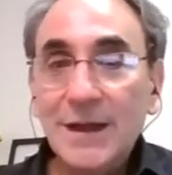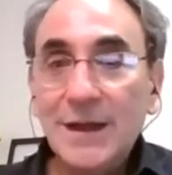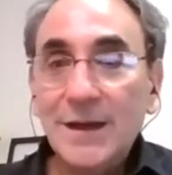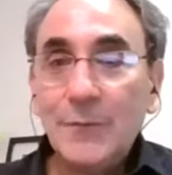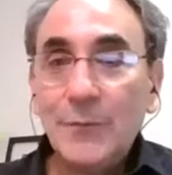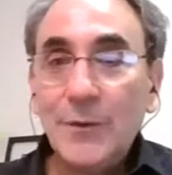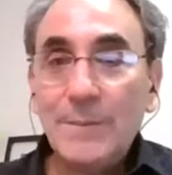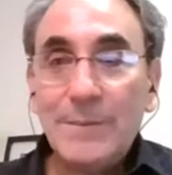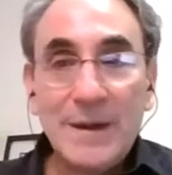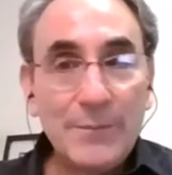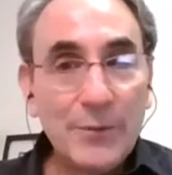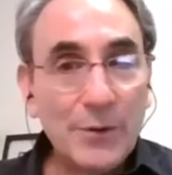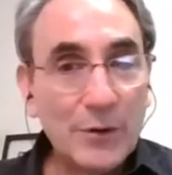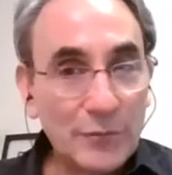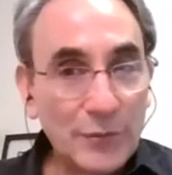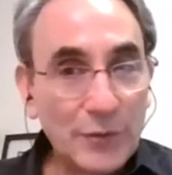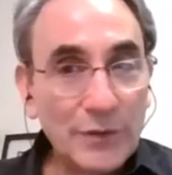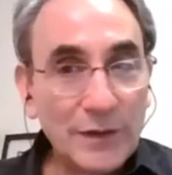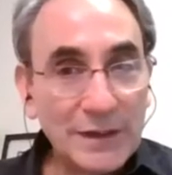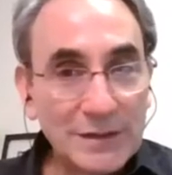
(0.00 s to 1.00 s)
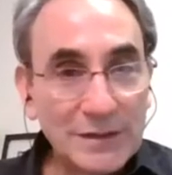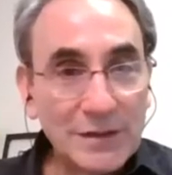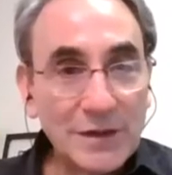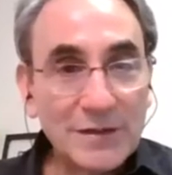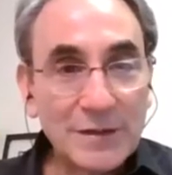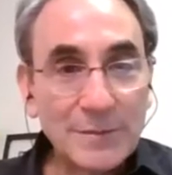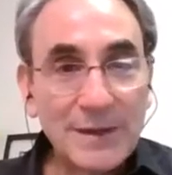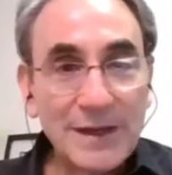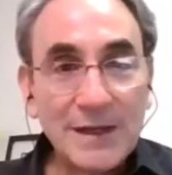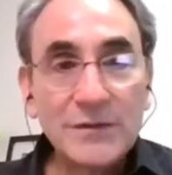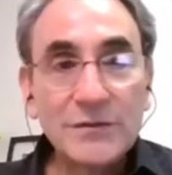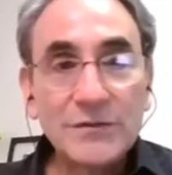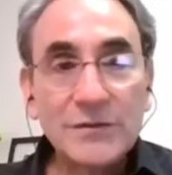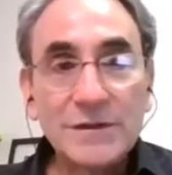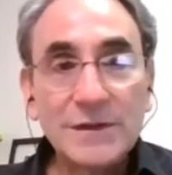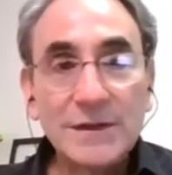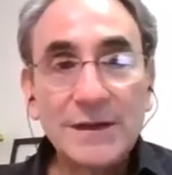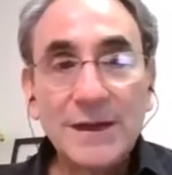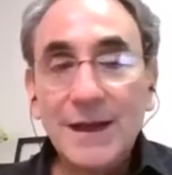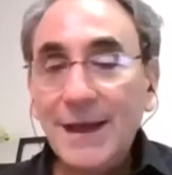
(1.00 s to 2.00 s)
when people really start to be
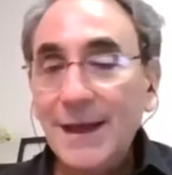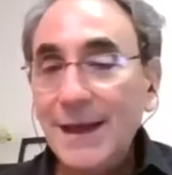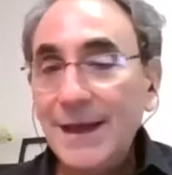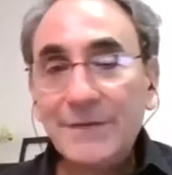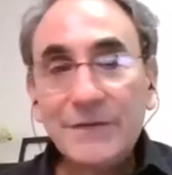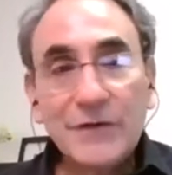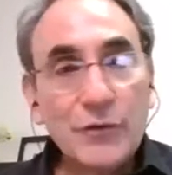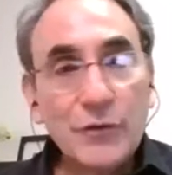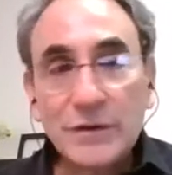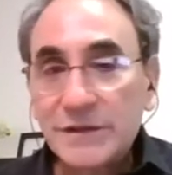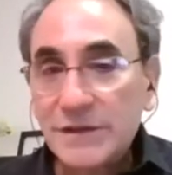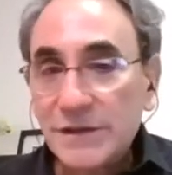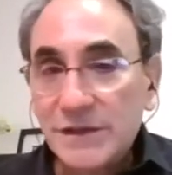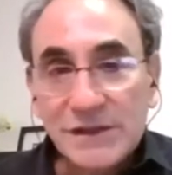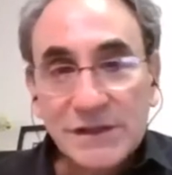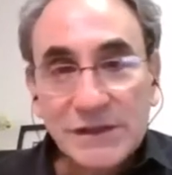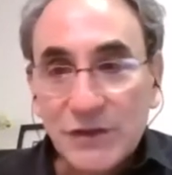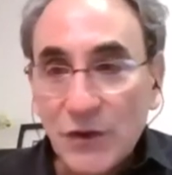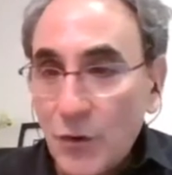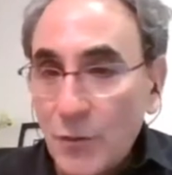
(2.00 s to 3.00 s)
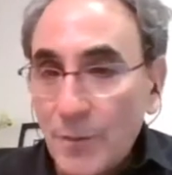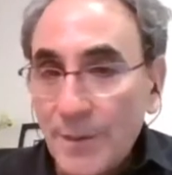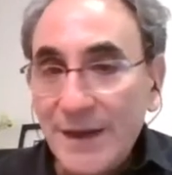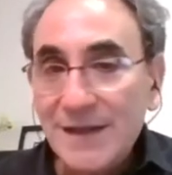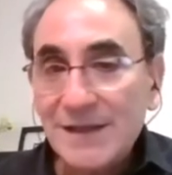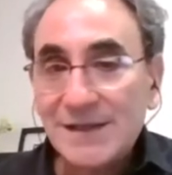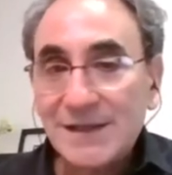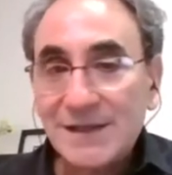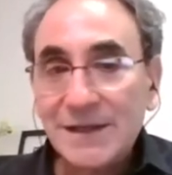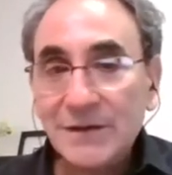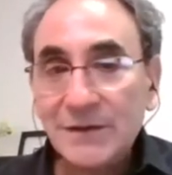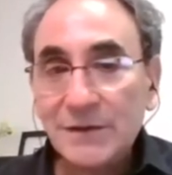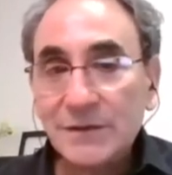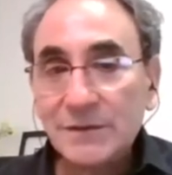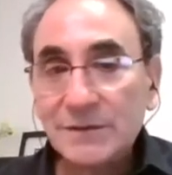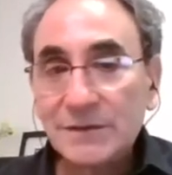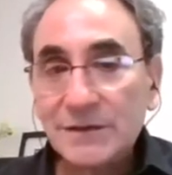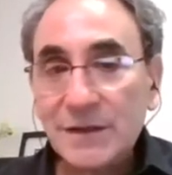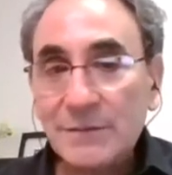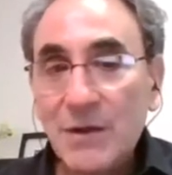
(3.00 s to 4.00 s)
interested. And of course, there's so many
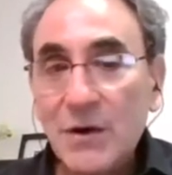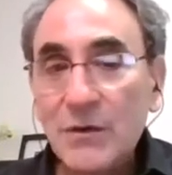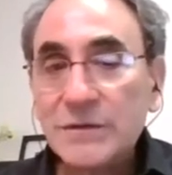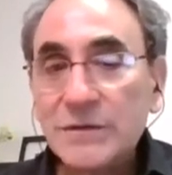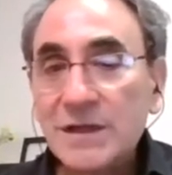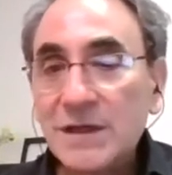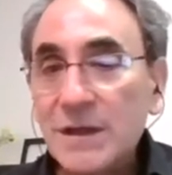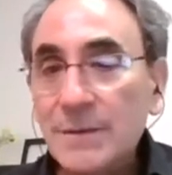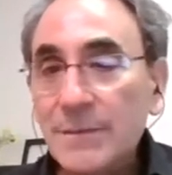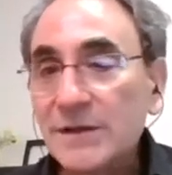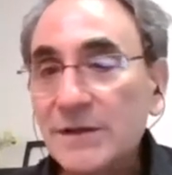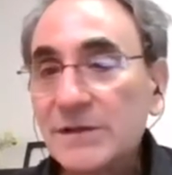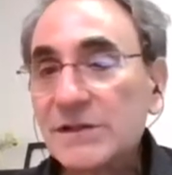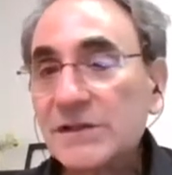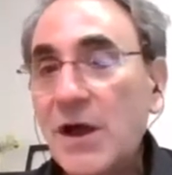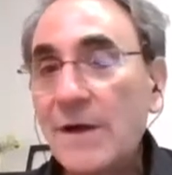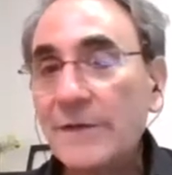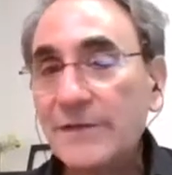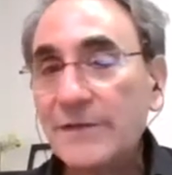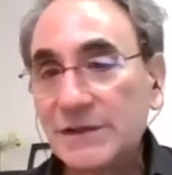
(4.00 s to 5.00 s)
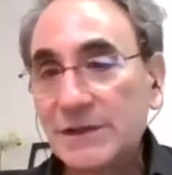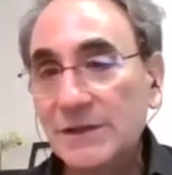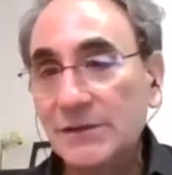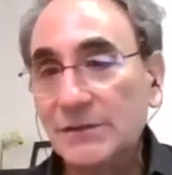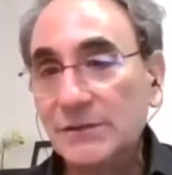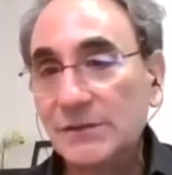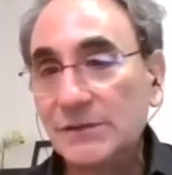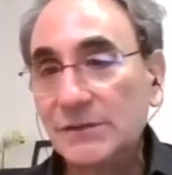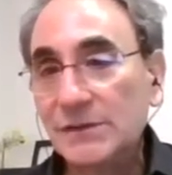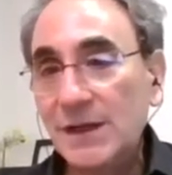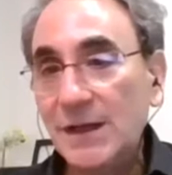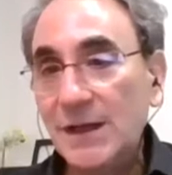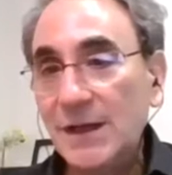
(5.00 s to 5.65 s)
skills, and most of them are soft skills.